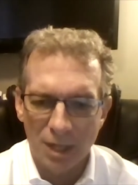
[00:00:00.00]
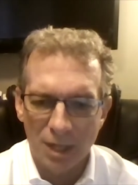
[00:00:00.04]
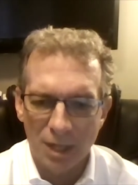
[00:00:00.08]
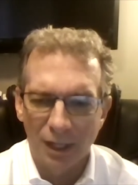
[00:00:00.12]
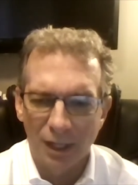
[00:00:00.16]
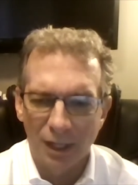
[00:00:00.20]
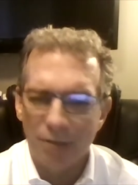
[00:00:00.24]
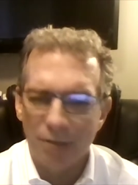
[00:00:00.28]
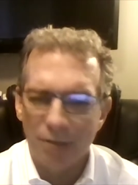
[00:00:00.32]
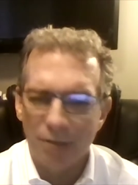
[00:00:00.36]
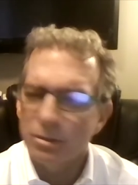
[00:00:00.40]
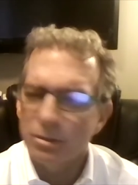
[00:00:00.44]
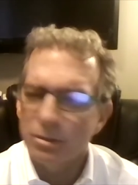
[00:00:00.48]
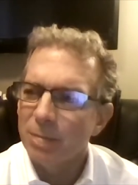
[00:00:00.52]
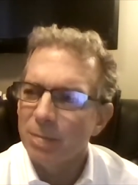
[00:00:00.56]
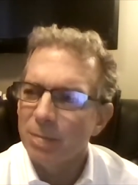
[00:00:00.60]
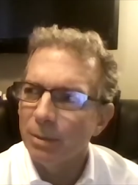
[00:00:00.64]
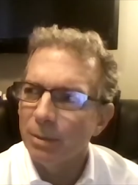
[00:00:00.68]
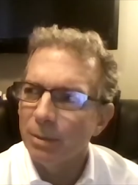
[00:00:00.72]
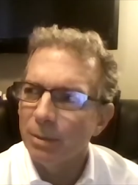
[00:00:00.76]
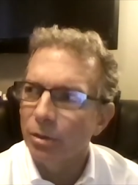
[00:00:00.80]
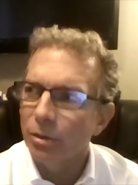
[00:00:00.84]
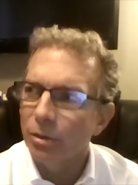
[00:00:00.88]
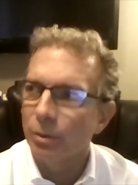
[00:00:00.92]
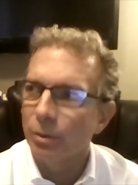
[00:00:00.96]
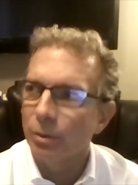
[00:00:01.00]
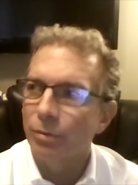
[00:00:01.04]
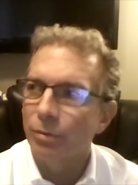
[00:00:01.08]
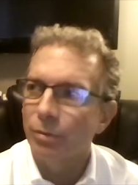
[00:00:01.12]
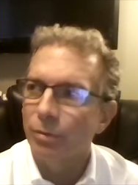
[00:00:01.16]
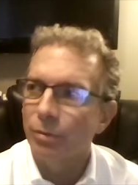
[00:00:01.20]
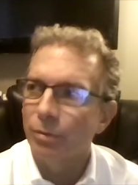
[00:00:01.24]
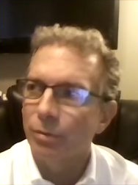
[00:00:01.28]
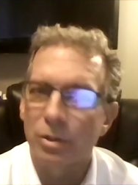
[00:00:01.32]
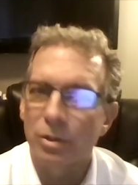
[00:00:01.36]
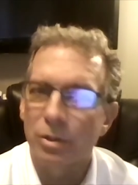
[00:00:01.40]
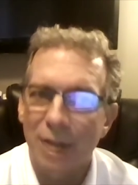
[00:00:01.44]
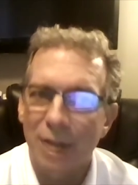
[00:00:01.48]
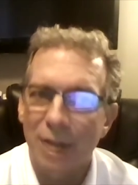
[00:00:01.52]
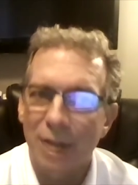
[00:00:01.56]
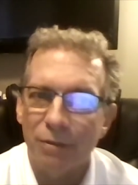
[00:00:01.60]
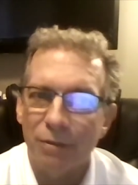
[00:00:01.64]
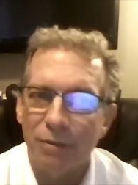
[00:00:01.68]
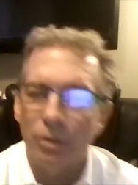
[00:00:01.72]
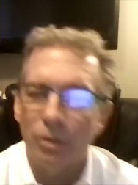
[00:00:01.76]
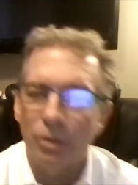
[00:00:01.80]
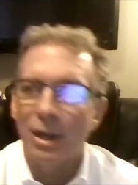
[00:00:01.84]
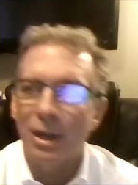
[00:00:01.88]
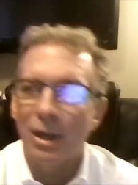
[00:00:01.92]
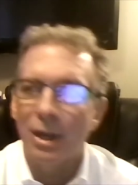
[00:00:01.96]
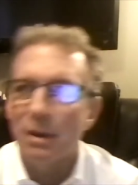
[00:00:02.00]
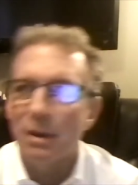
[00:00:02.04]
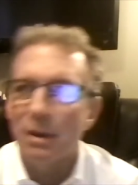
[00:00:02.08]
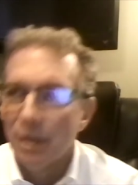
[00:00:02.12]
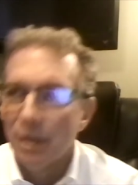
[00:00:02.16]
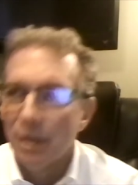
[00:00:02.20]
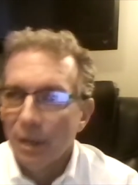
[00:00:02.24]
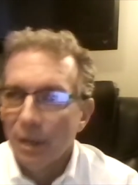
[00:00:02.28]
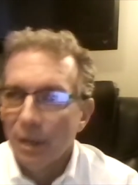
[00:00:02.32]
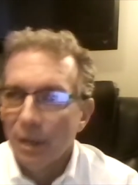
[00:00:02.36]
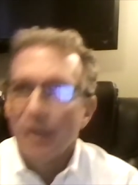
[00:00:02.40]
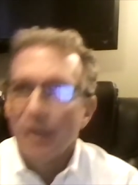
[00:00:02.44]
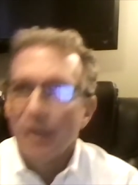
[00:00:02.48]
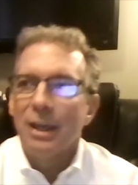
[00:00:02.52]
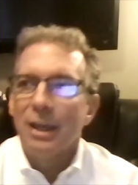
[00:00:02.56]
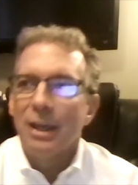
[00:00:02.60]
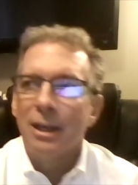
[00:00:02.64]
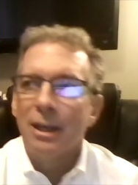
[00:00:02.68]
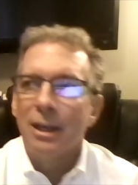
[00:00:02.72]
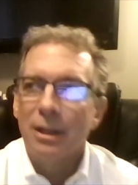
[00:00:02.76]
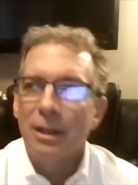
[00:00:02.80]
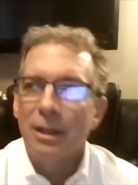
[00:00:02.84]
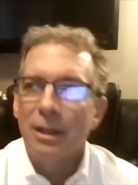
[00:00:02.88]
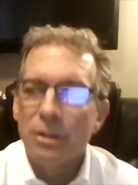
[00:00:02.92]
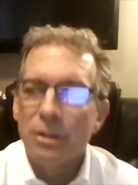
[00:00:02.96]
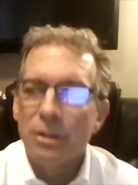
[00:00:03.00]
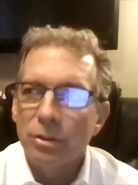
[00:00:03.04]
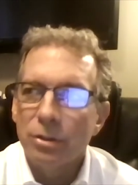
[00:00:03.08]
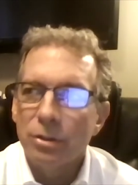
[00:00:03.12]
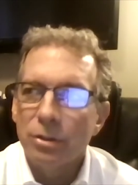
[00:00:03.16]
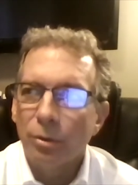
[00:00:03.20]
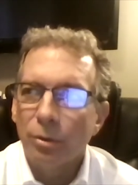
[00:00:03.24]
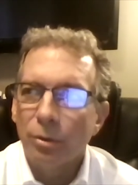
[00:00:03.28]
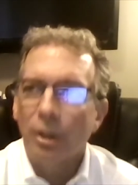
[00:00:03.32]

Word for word: left maybe 3 or 4 years after that, and